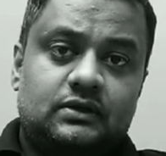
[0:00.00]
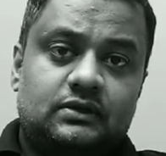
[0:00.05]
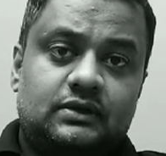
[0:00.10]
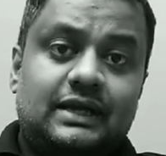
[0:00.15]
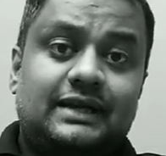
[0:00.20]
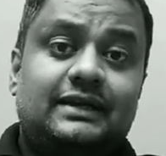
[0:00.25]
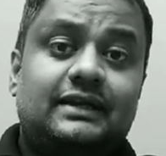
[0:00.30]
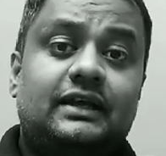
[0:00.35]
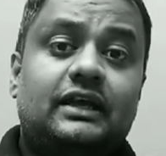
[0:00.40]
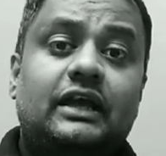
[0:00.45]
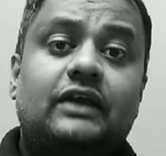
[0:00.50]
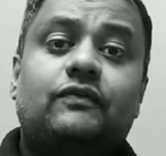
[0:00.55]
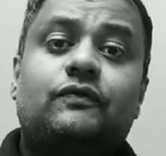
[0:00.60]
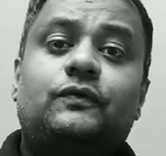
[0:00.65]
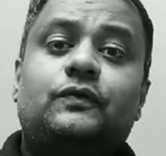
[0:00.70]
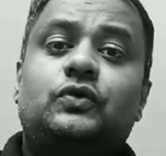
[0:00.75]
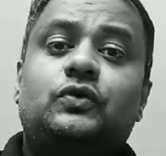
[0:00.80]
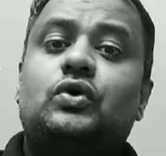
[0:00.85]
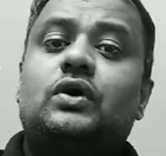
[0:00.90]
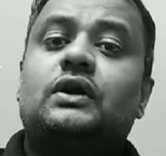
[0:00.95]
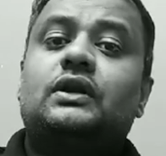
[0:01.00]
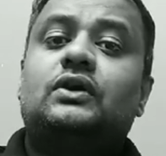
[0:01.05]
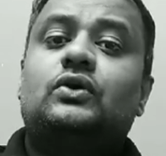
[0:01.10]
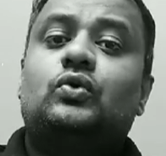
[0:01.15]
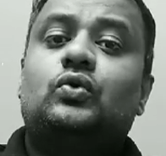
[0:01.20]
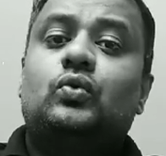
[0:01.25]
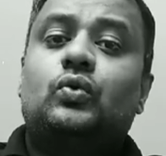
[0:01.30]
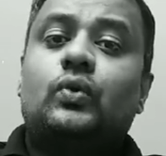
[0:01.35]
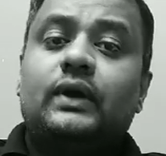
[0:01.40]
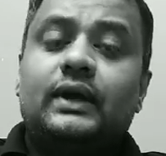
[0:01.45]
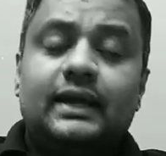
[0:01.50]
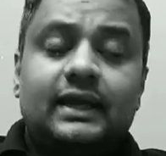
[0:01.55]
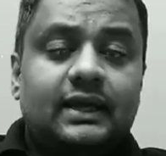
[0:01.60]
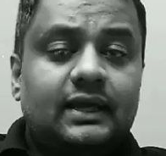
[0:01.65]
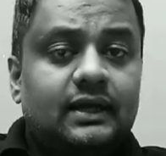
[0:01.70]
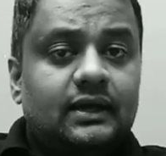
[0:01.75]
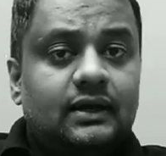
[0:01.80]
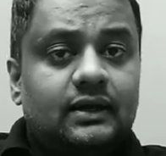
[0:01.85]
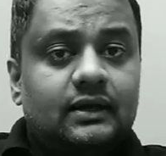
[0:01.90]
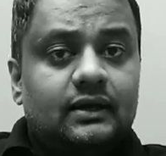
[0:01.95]
that if you are
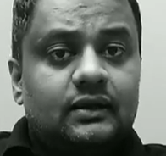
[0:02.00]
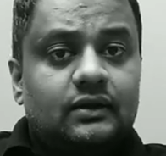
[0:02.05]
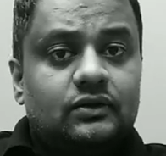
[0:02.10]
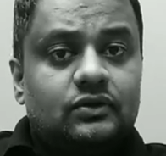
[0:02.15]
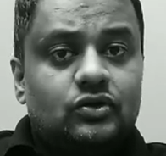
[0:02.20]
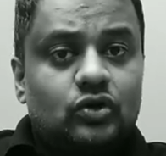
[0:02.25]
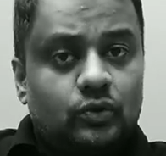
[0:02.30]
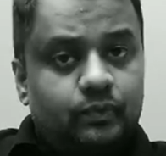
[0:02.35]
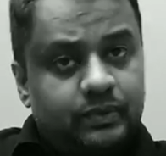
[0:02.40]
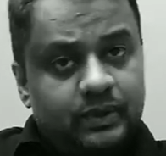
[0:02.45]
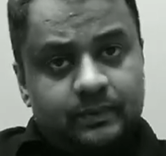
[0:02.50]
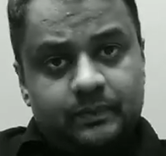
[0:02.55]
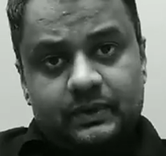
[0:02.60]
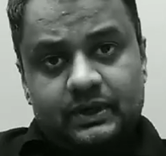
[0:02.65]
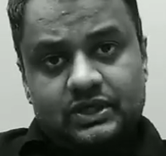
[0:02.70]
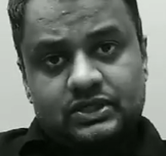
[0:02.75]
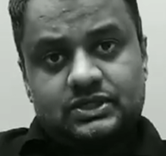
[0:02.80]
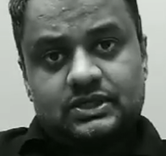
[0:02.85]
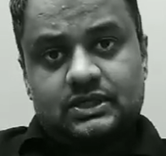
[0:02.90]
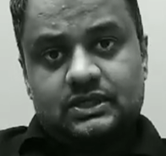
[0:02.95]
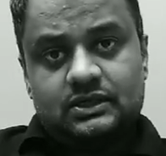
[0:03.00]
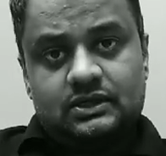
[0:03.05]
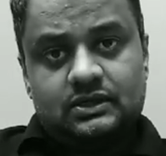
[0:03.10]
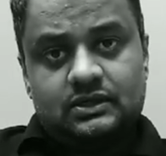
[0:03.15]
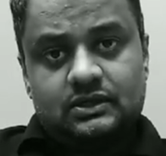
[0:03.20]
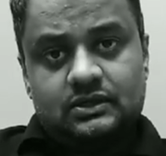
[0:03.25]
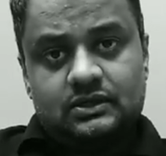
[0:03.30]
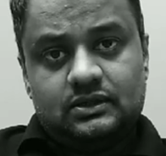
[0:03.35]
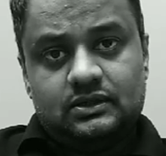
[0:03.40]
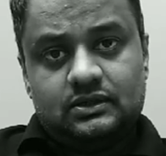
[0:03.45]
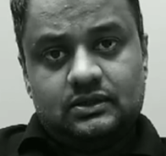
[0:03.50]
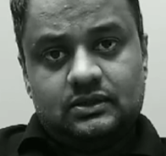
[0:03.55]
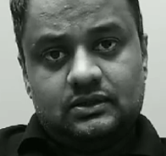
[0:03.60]
quitting your preparation